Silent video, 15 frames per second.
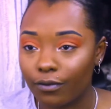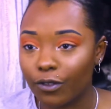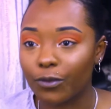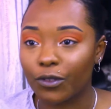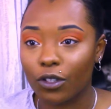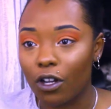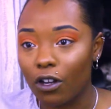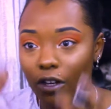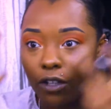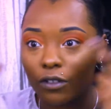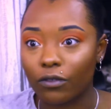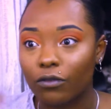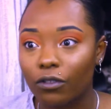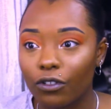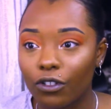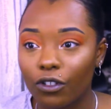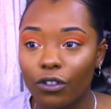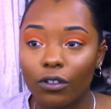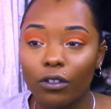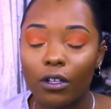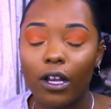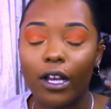mascara goes all on your
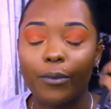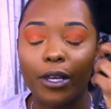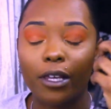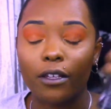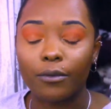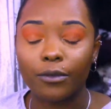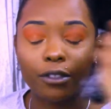eye makeup.